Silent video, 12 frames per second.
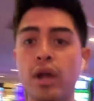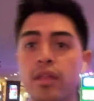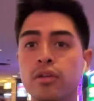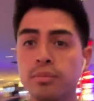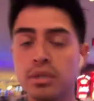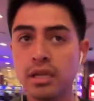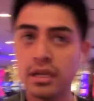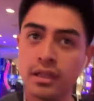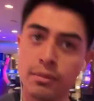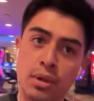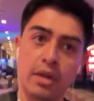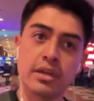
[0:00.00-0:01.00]
rather be in
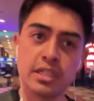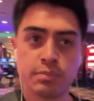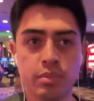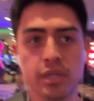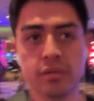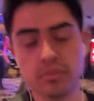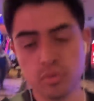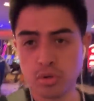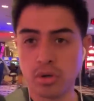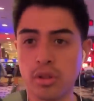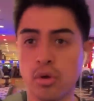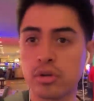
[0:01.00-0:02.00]
the Paris, but we're
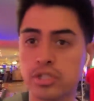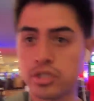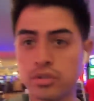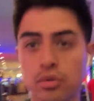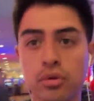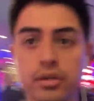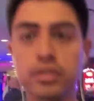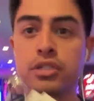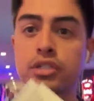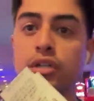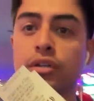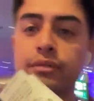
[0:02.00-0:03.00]
going to the Horseshoe Orange,
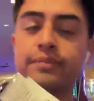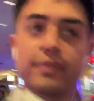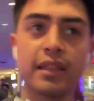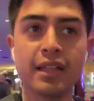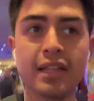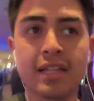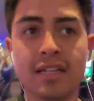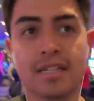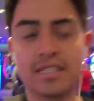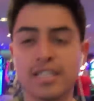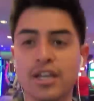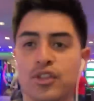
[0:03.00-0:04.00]
so
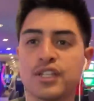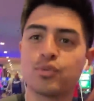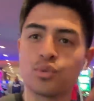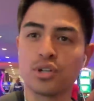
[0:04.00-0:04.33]
let's see how this one